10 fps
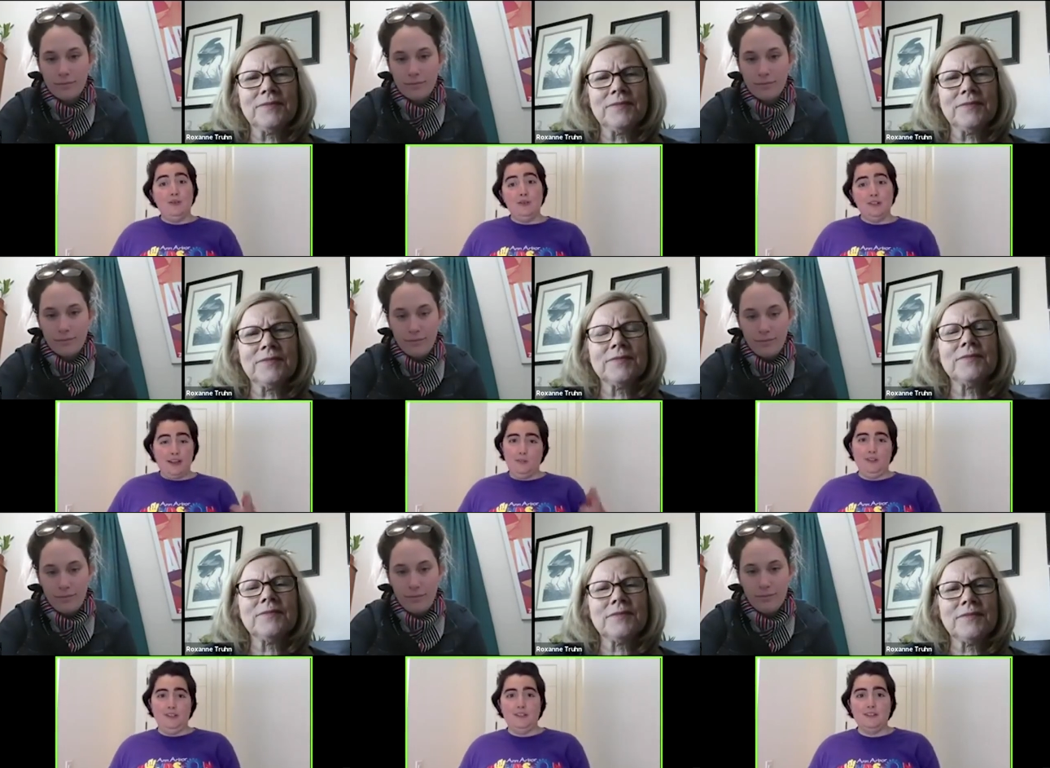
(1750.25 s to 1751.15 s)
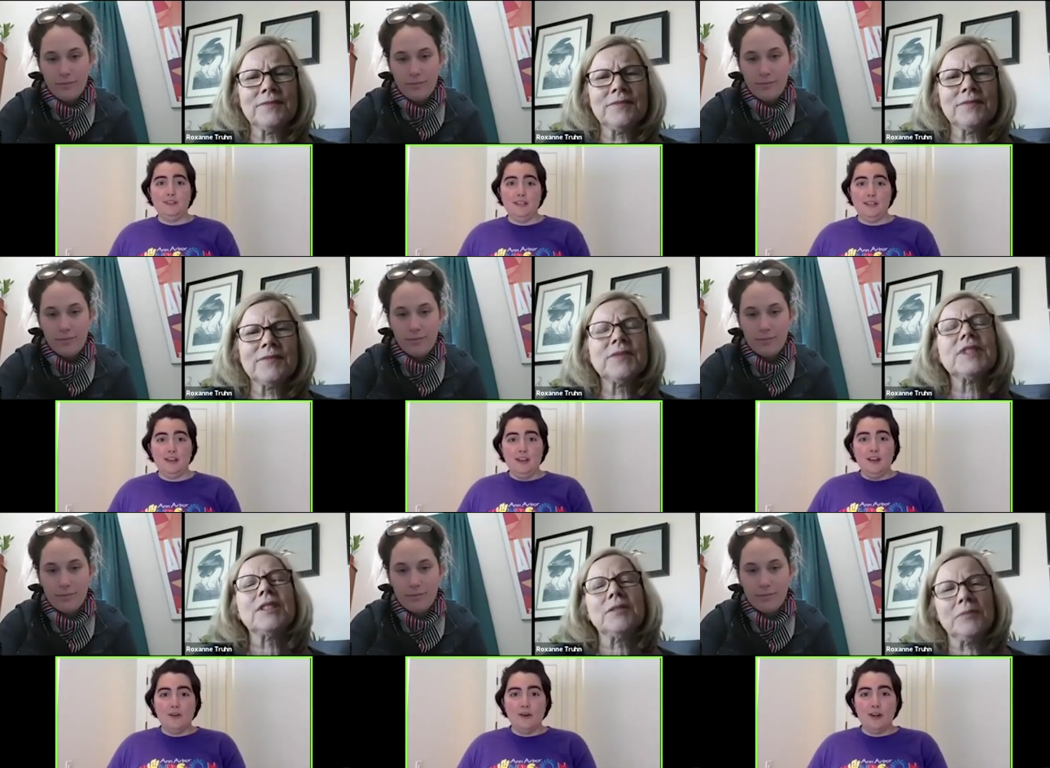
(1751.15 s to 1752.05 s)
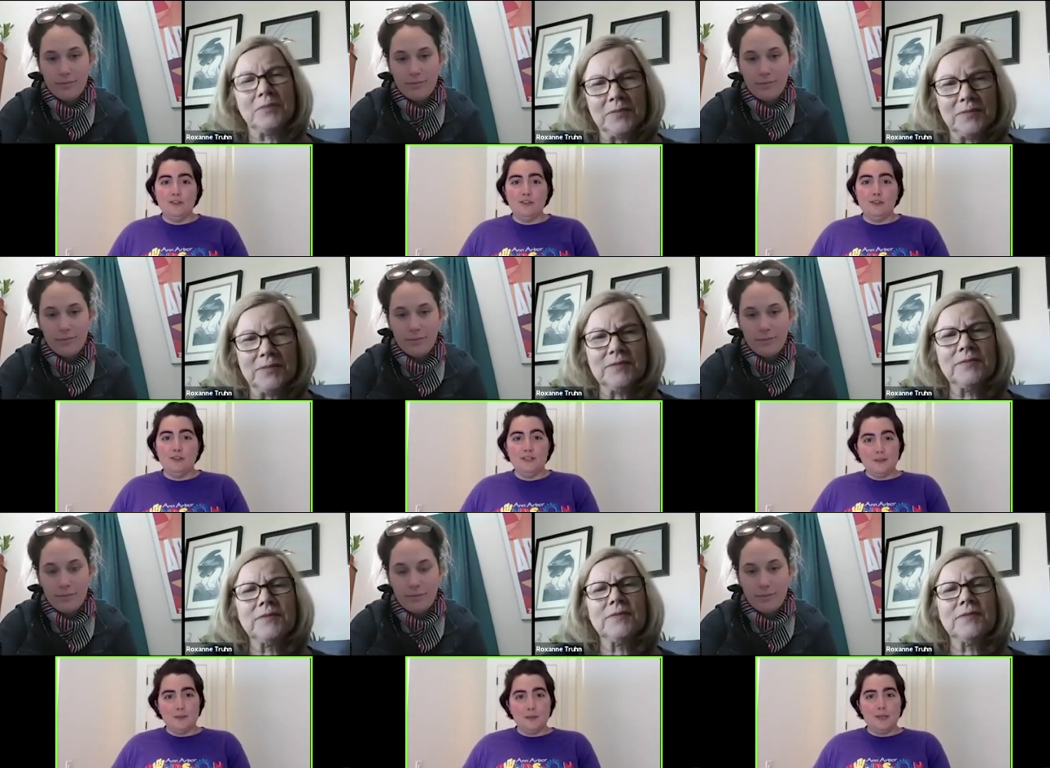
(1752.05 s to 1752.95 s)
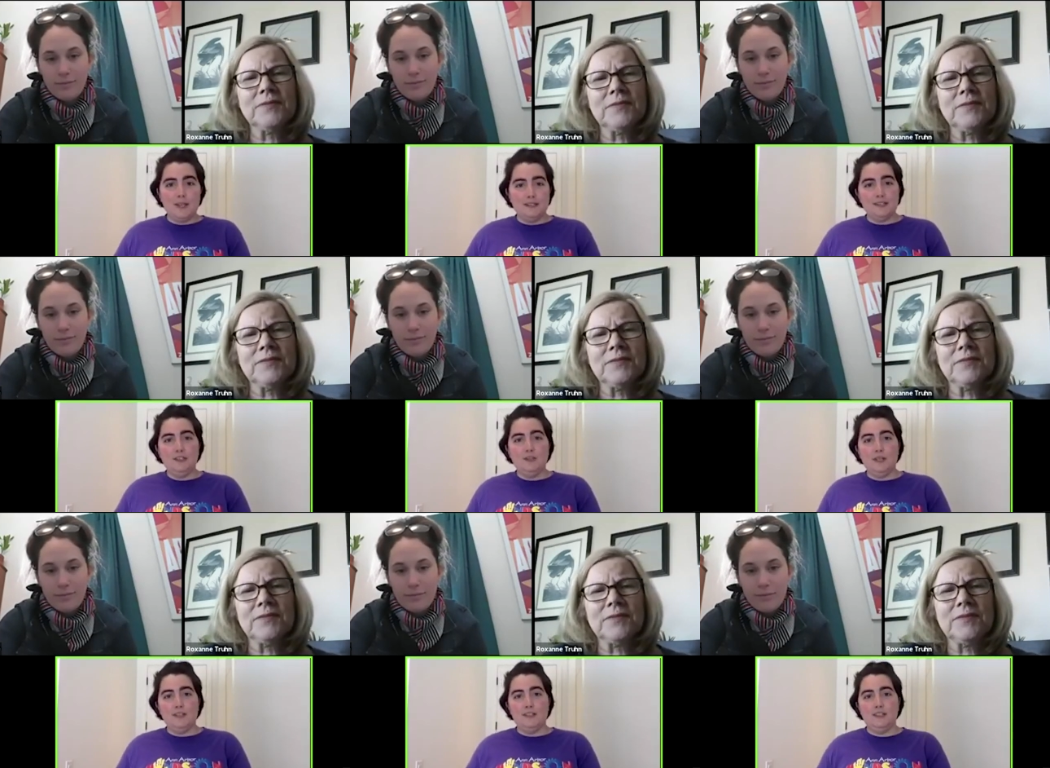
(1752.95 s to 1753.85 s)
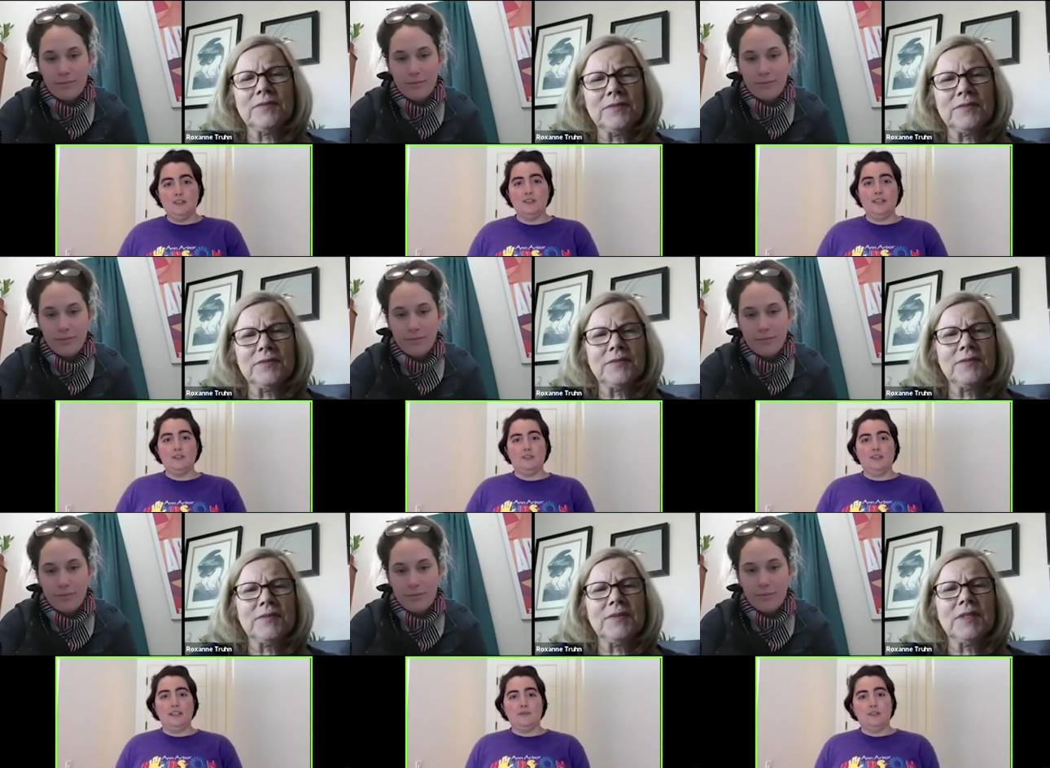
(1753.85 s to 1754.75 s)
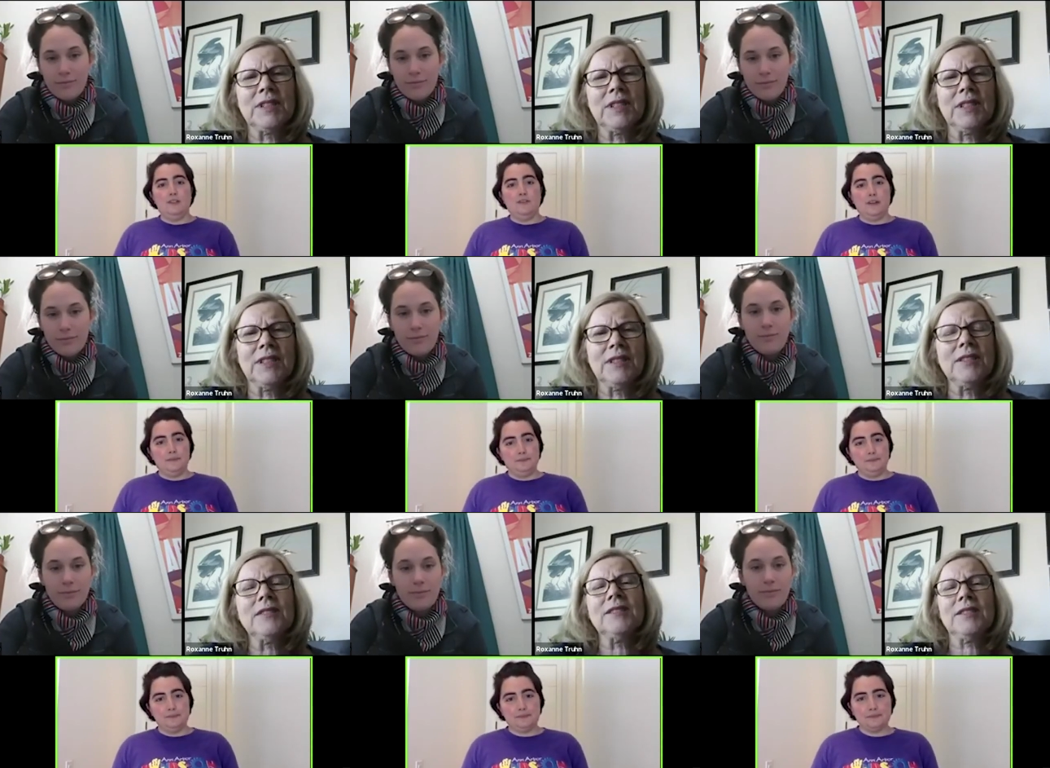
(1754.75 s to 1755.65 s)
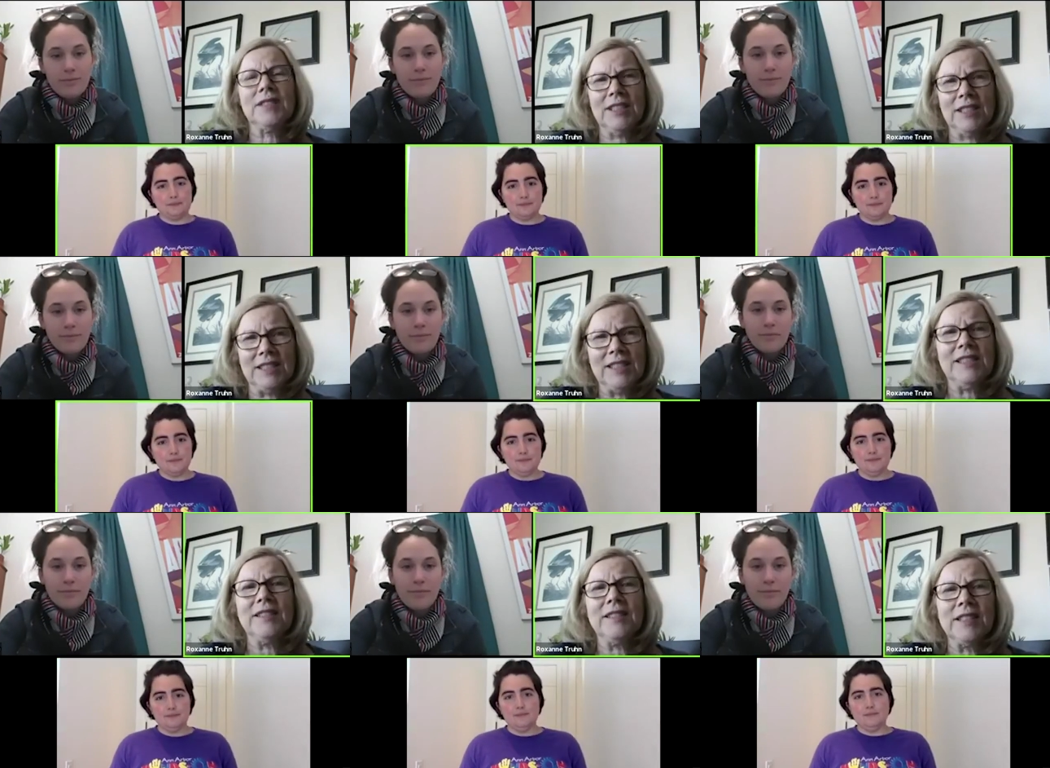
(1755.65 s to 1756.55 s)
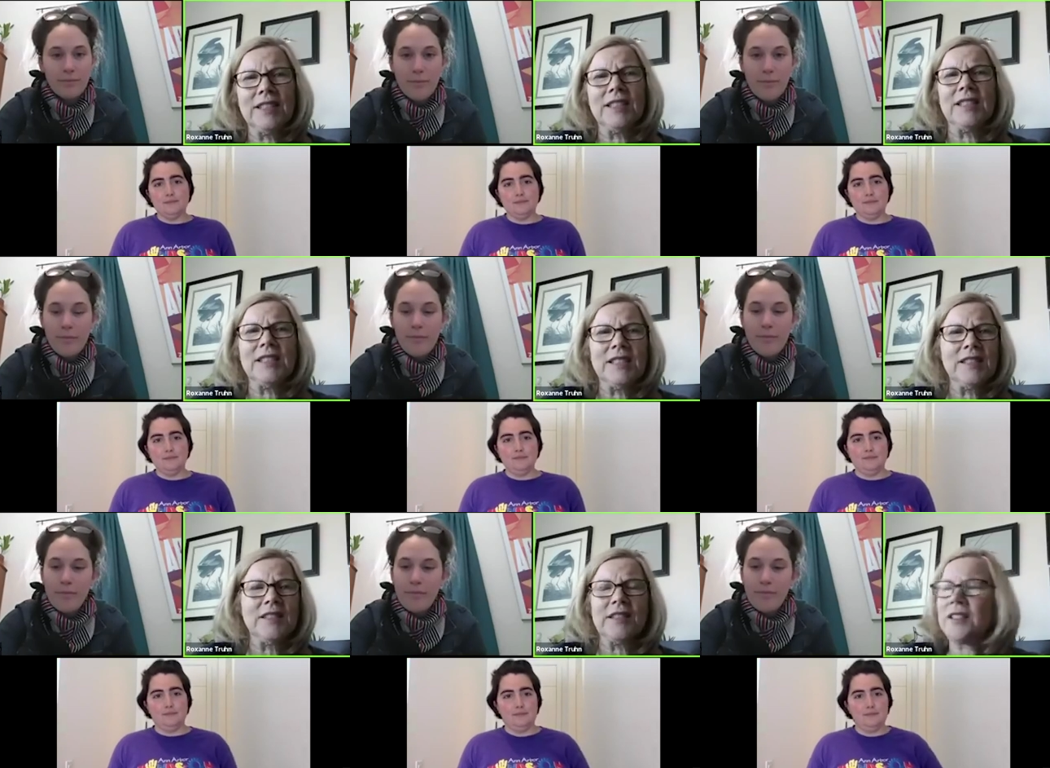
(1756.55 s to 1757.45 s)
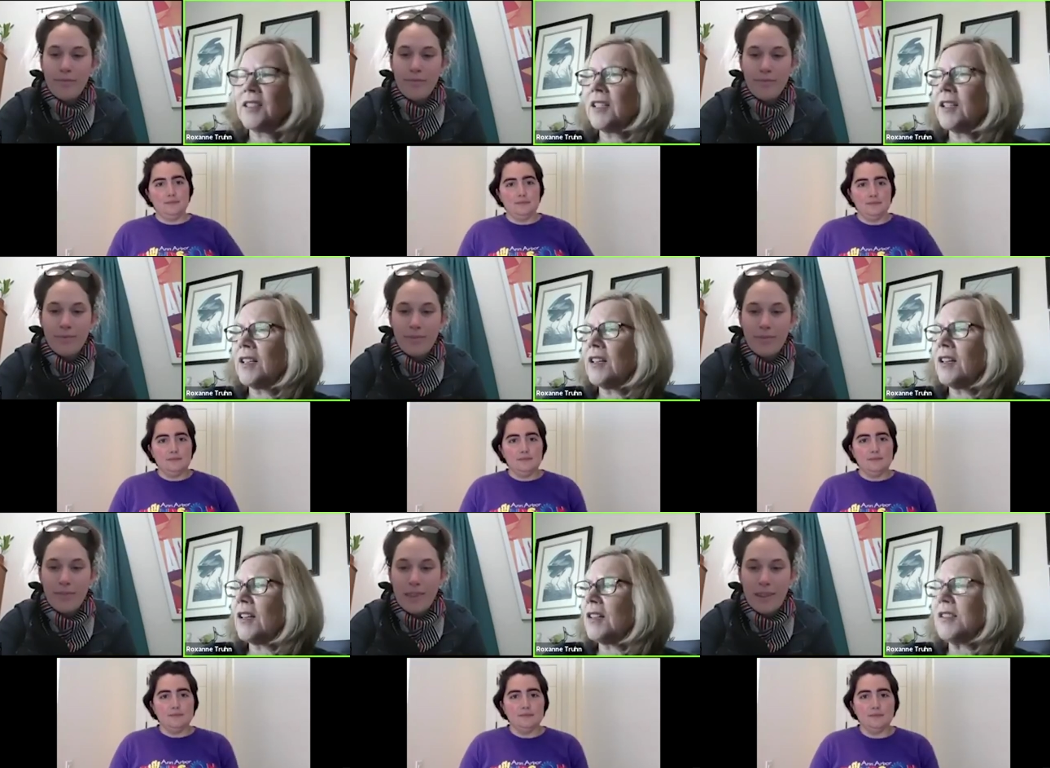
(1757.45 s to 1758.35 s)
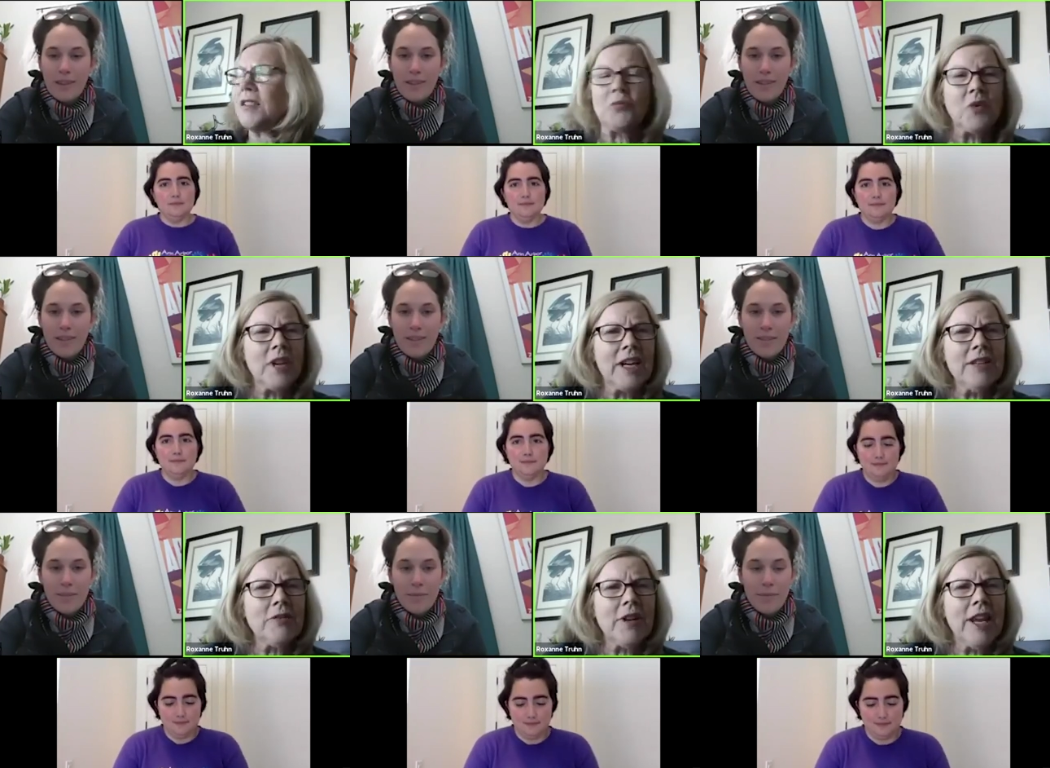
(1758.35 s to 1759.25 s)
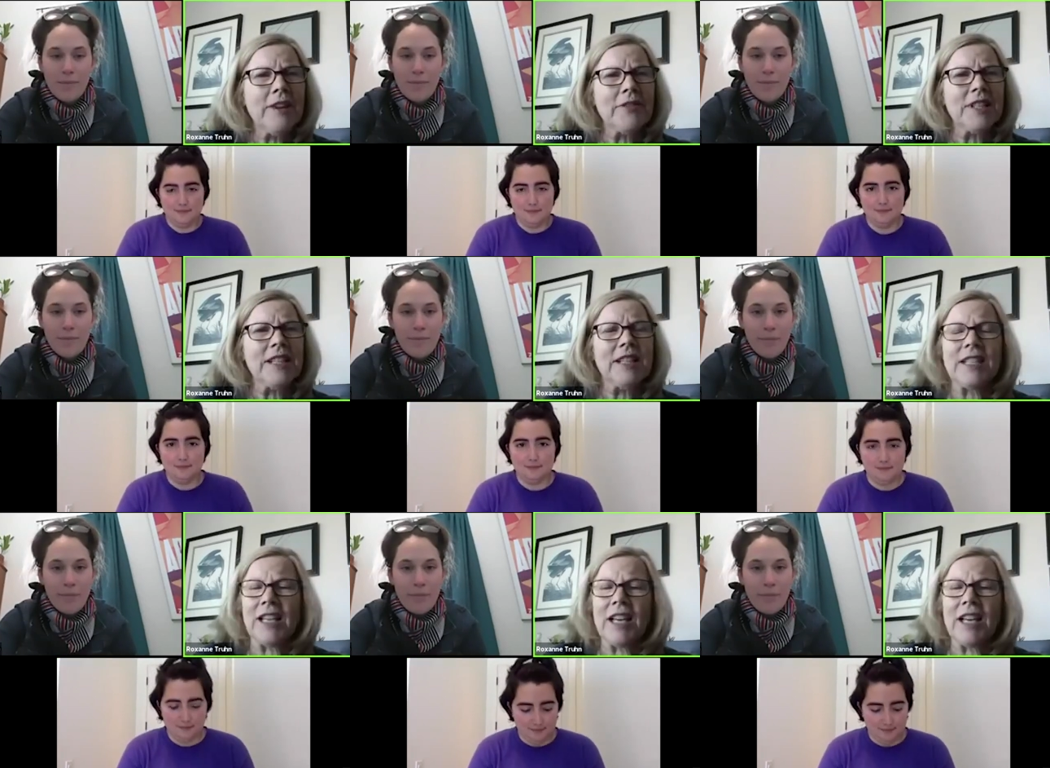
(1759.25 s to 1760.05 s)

Speaker 1: would commonly see around you and some of the plants that you might see. So that's that's really fun.
Speaker 2: Nice, nice, awesome. Well, I don't have anything